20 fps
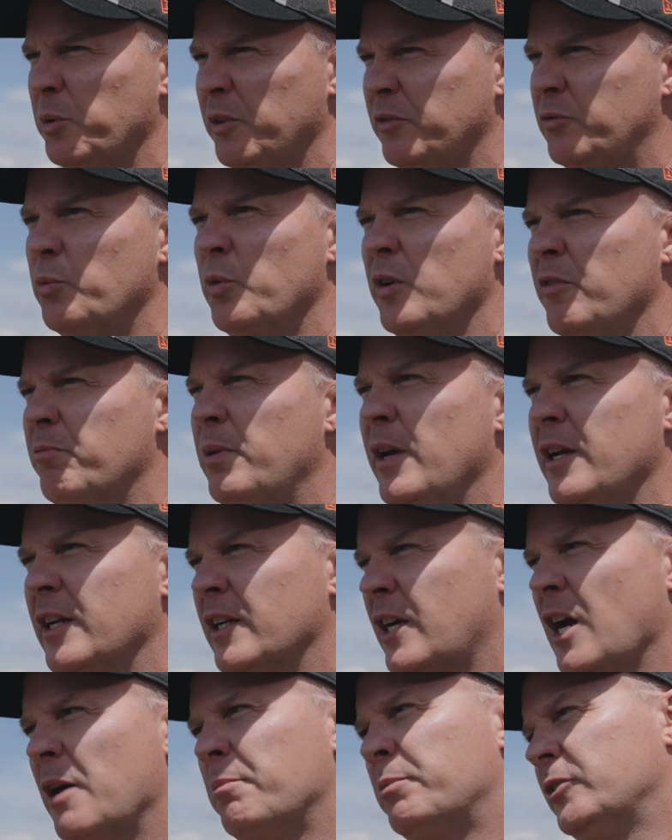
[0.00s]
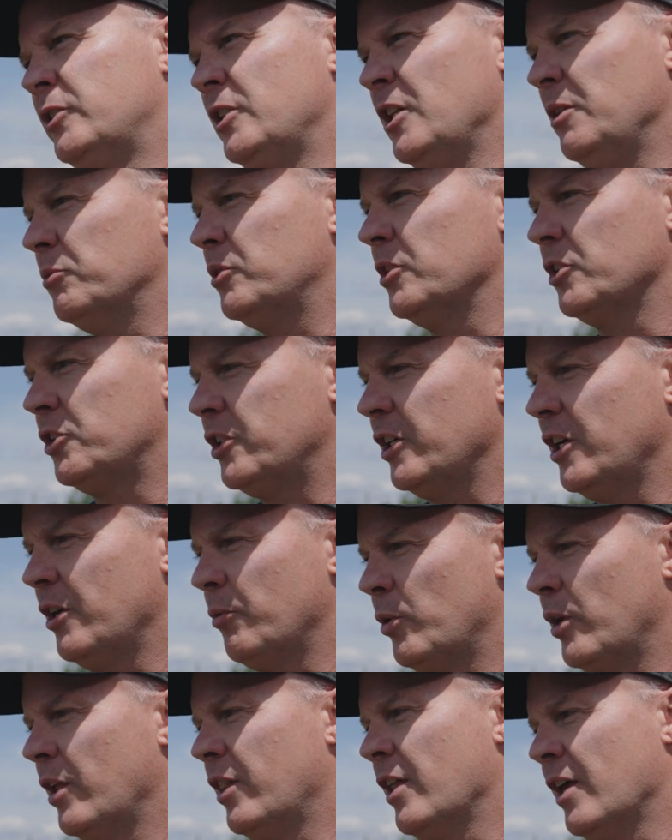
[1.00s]
We've played a couple teams this year
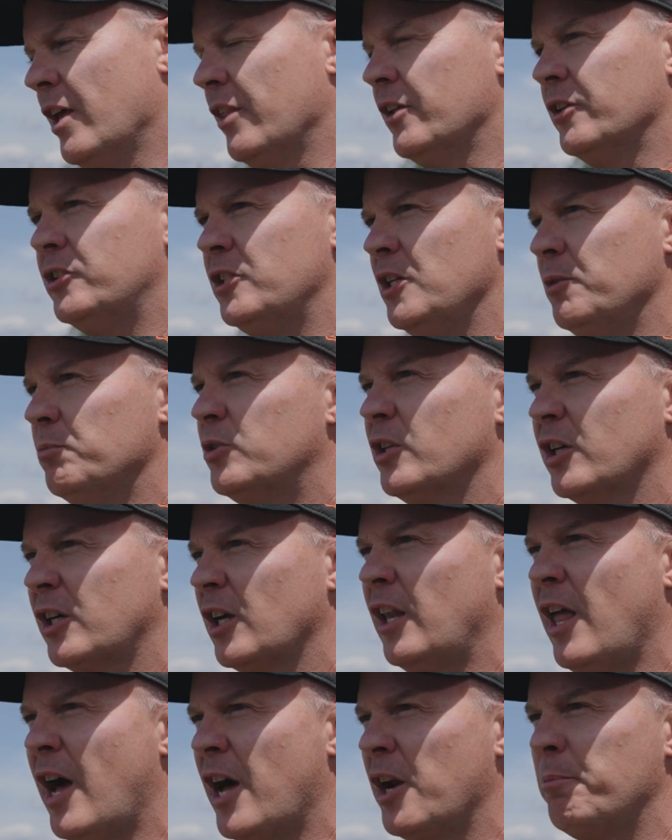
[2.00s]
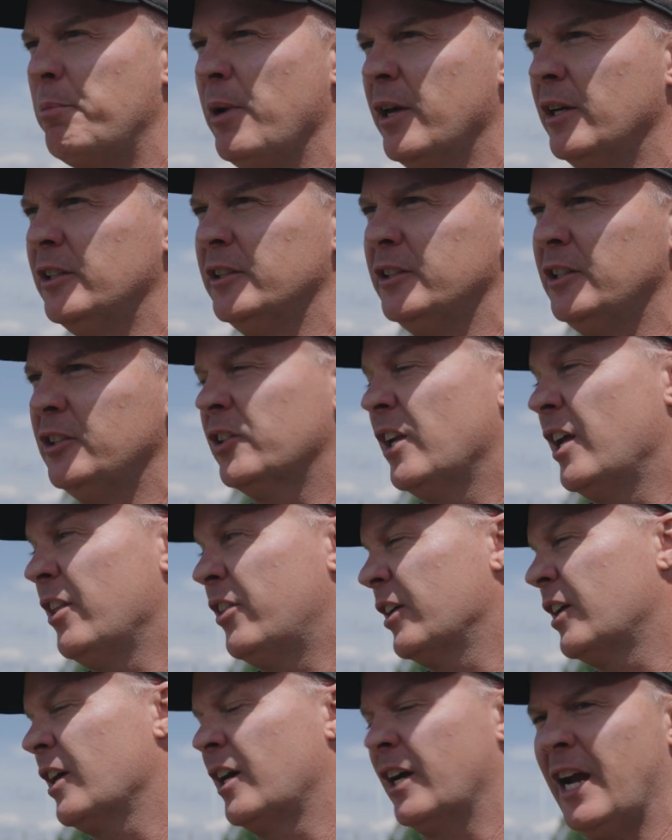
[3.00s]
where the other team took a lot of penalties, and I
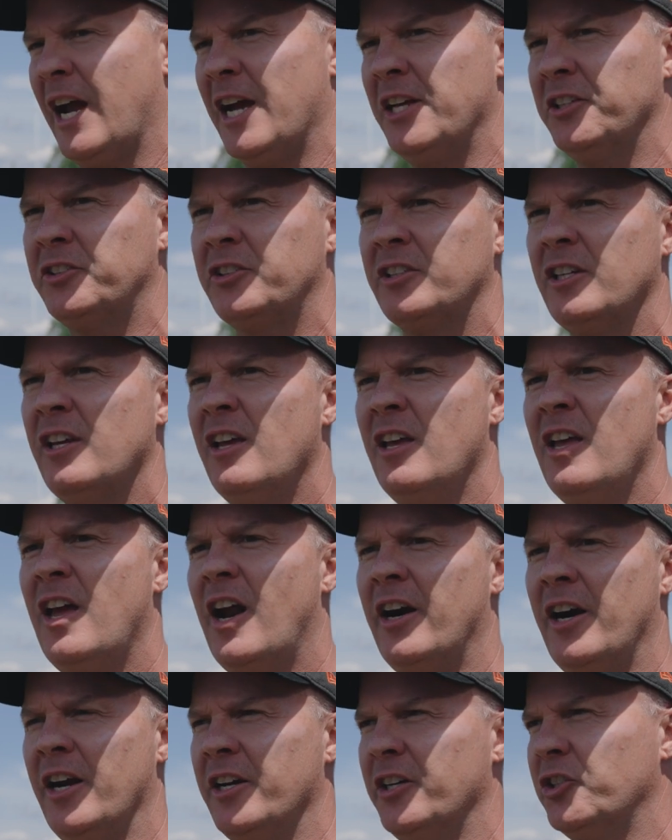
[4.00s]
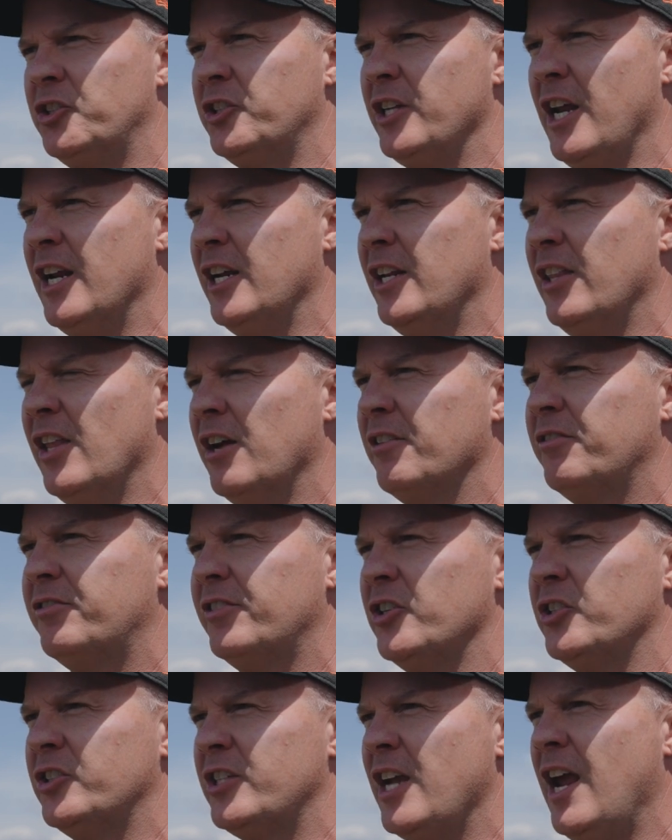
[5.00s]
think our guys are understanding that
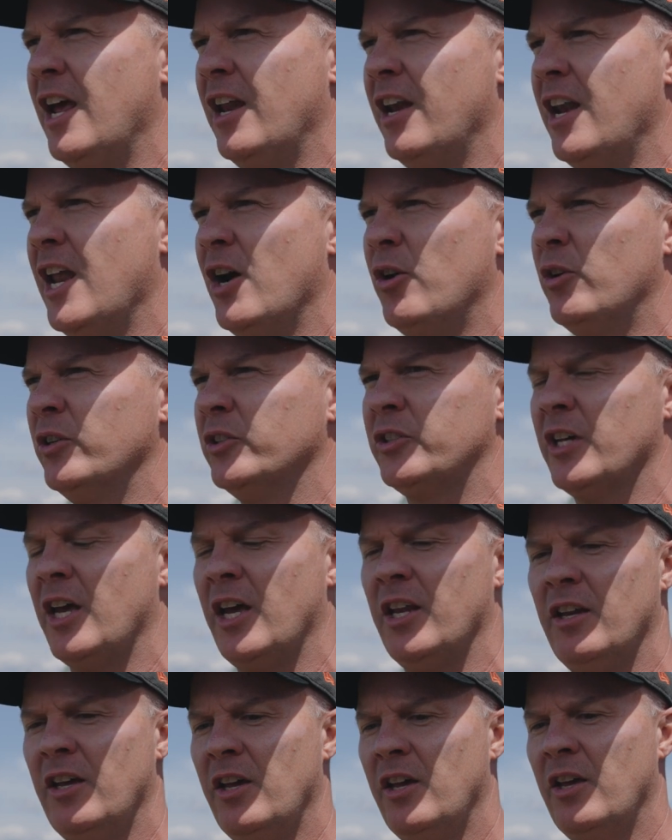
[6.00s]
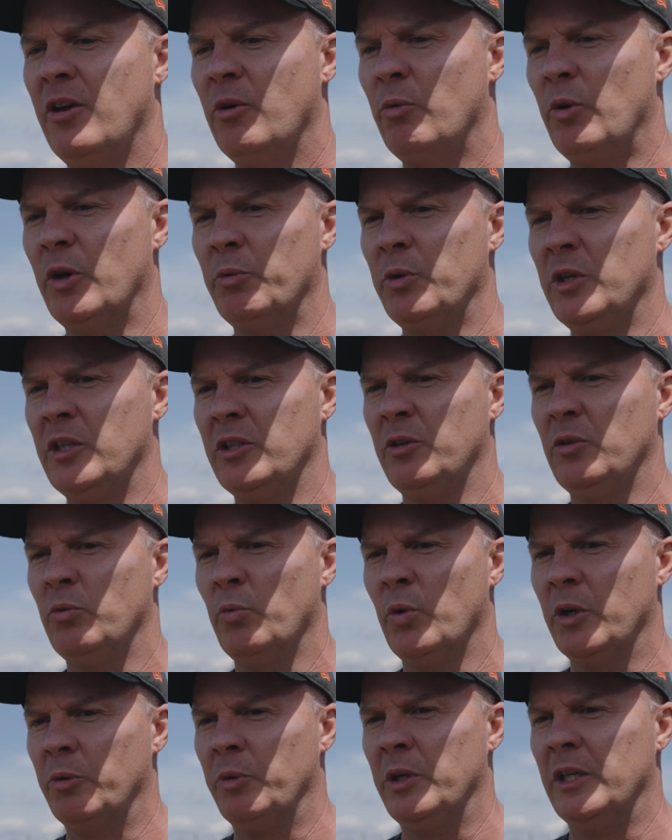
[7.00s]
firsthand now, is that when we
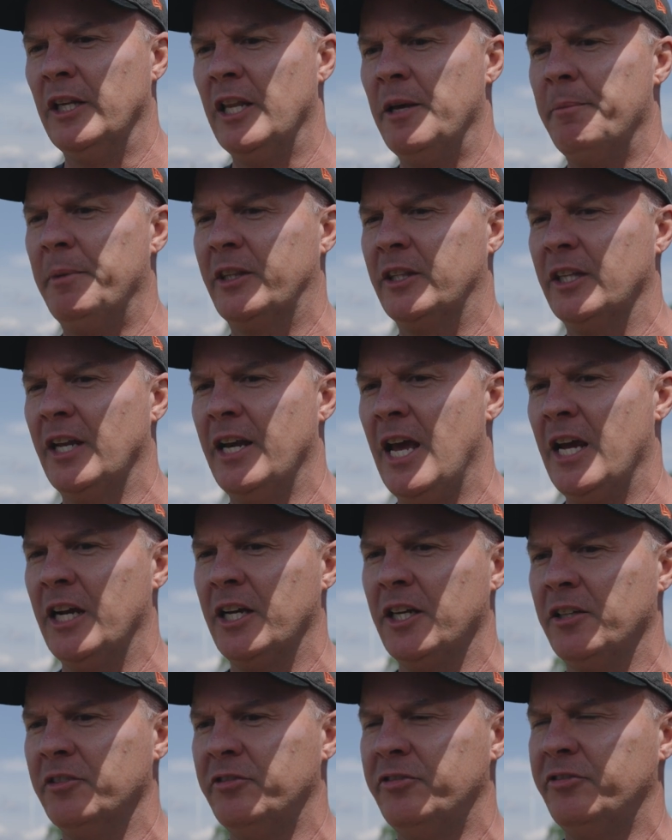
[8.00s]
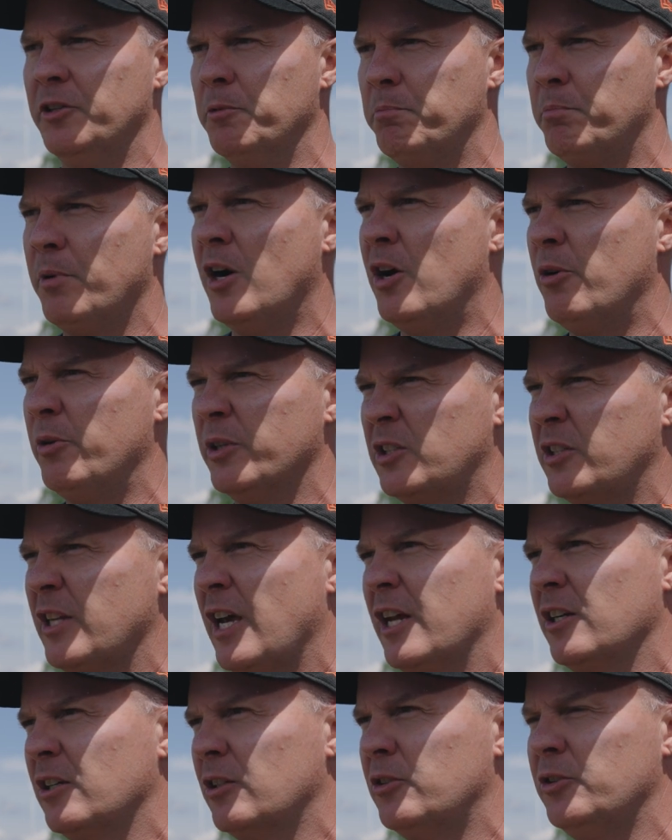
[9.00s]
limit the negative football, which
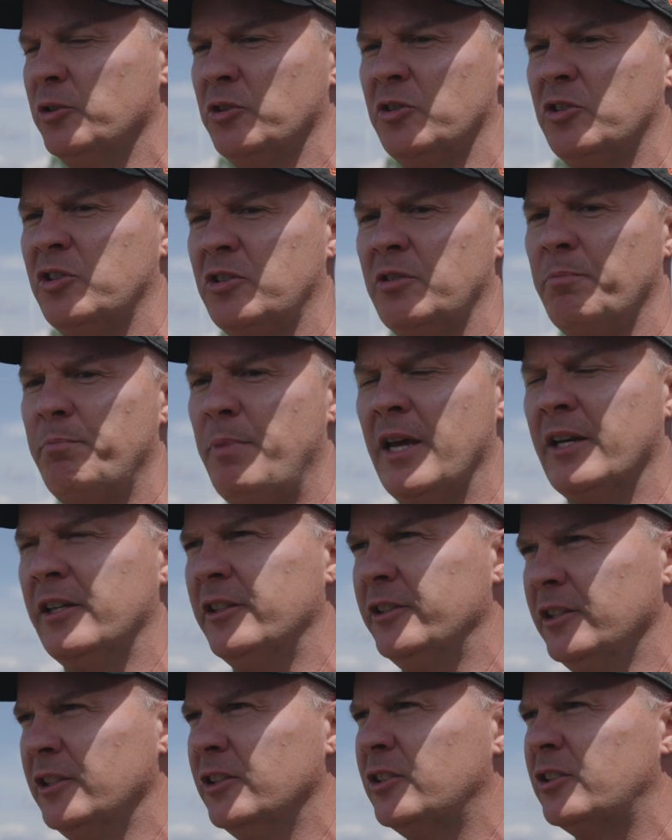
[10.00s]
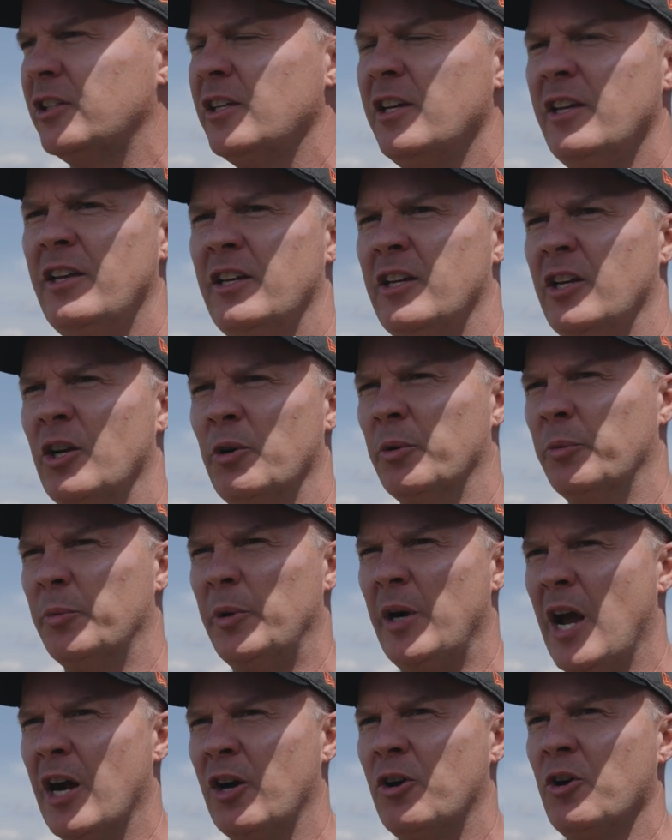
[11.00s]
that includes penalties, you know, when
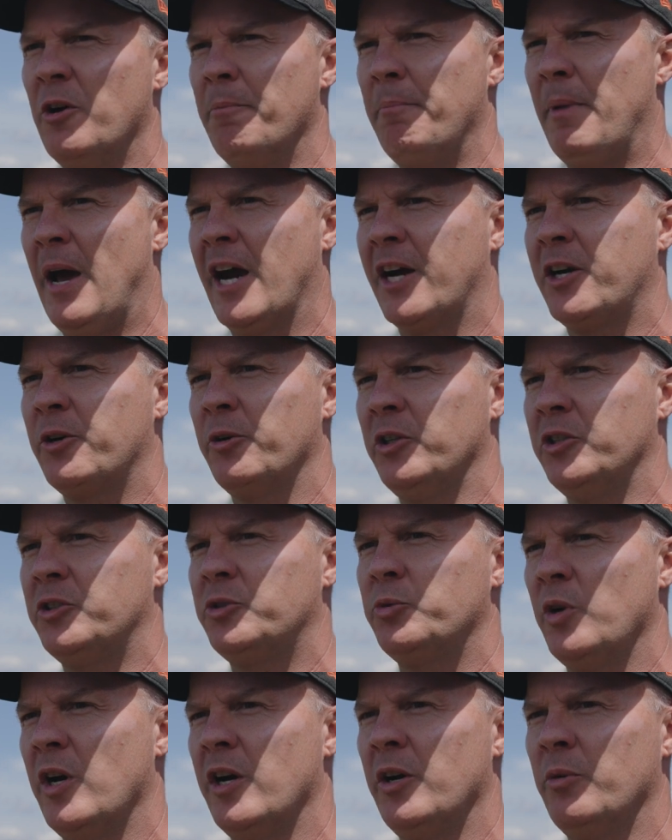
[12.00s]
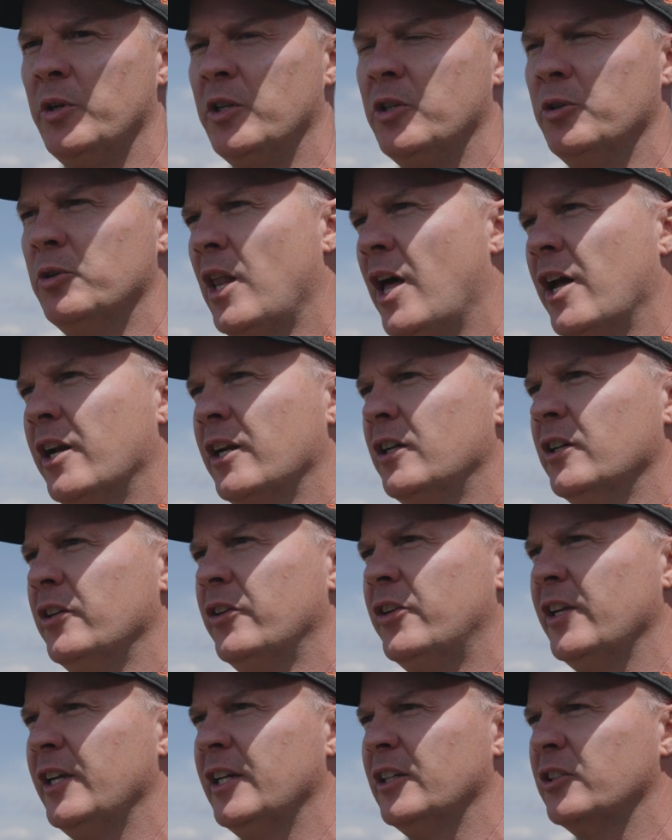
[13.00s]
we're not going backwards, we do a lot of
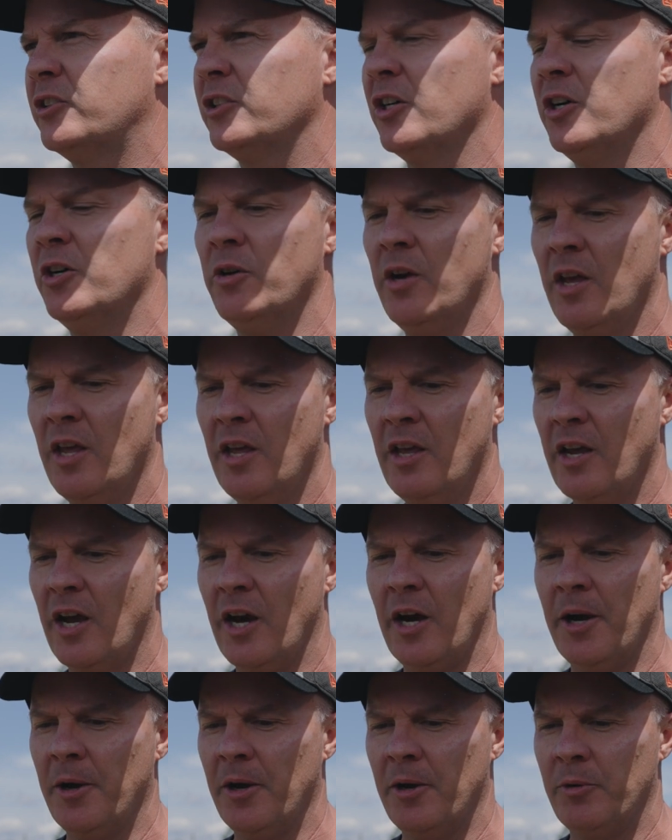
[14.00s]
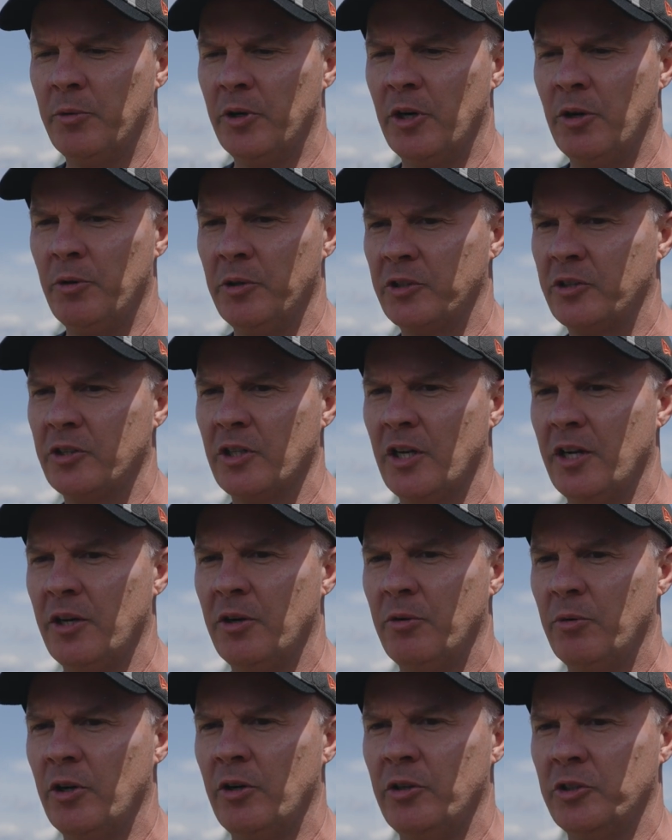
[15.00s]
good things. So we're
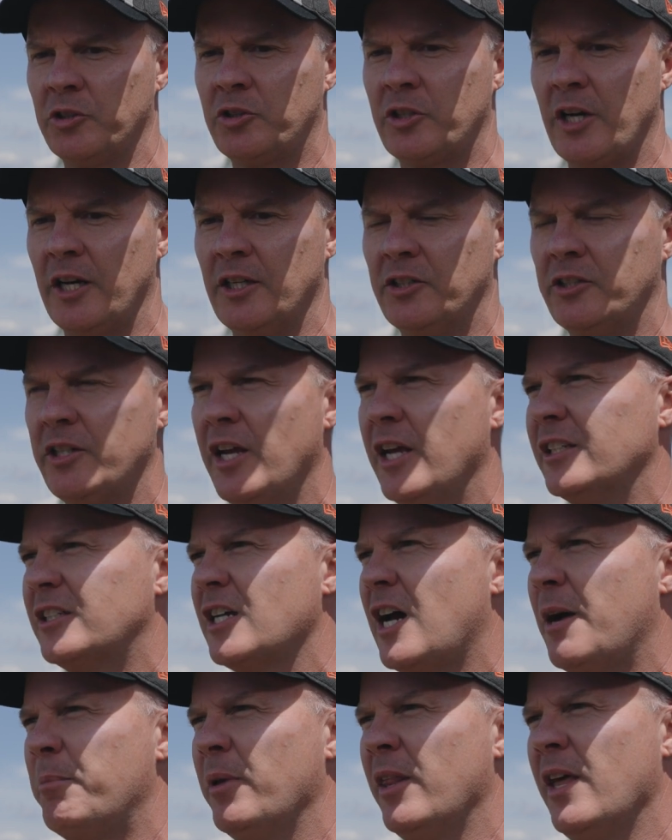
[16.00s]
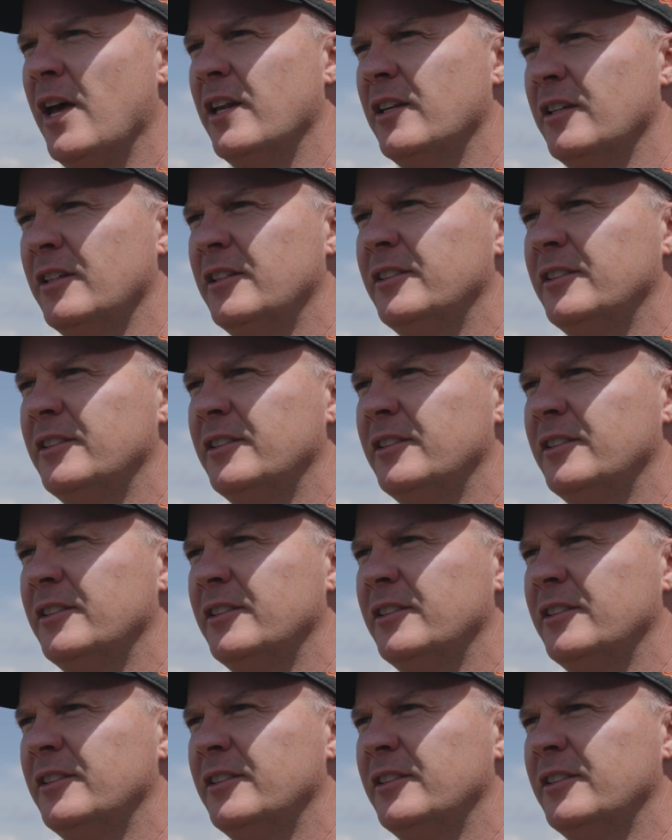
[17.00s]
always trying to stay on top of that.